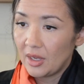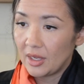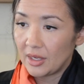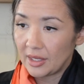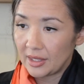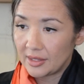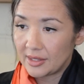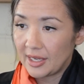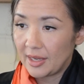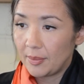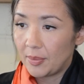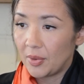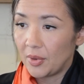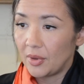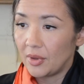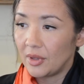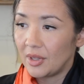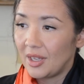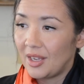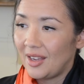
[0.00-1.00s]

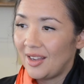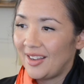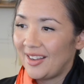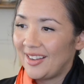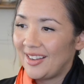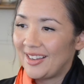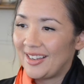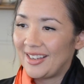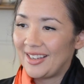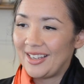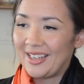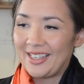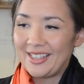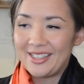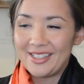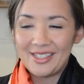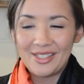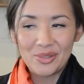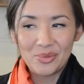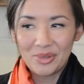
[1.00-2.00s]
Example, it
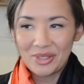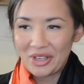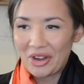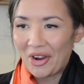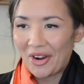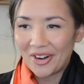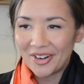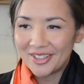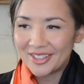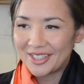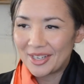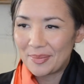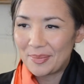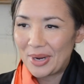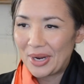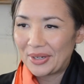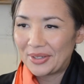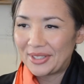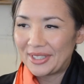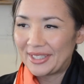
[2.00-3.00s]
is really hard
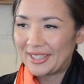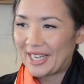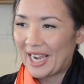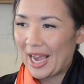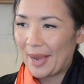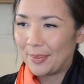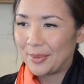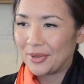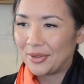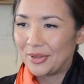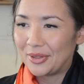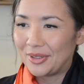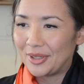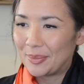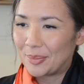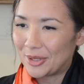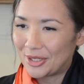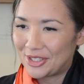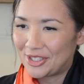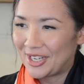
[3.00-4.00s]
comparing capital
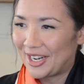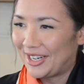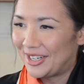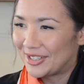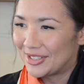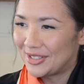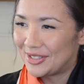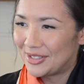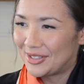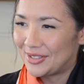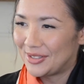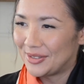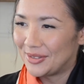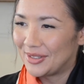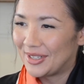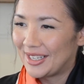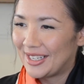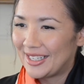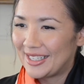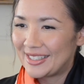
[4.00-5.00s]
appreciation to
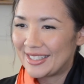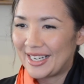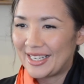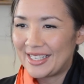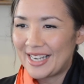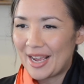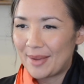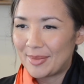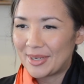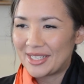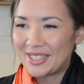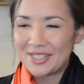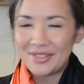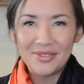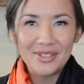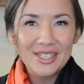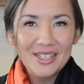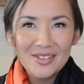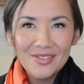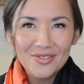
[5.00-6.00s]
dynamic
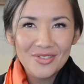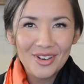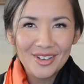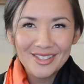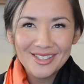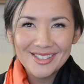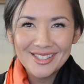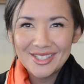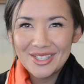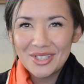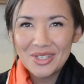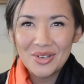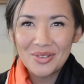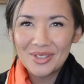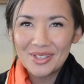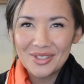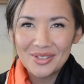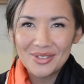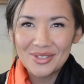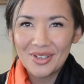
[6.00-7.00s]
dividend fund. Do you know
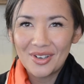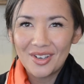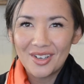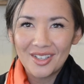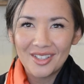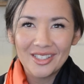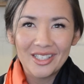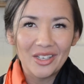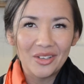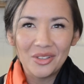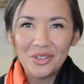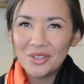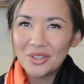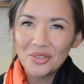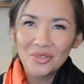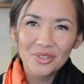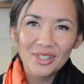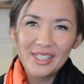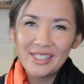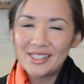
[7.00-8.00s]
what those are? You know, you
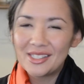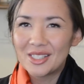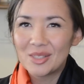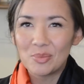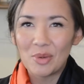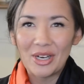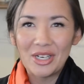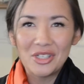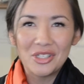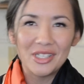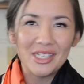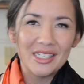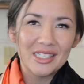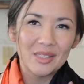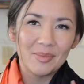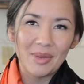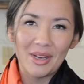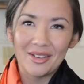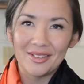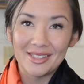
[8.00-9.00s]
can read spreadsheets
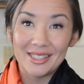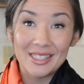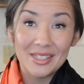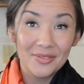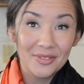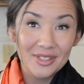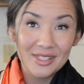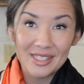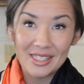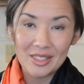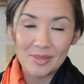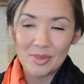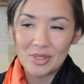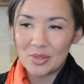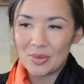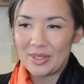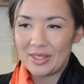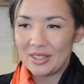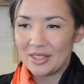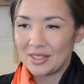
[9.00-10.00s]
about the differences
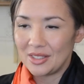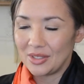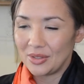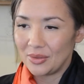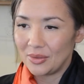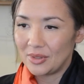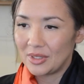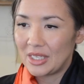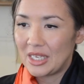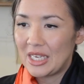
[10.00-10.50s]
between the two.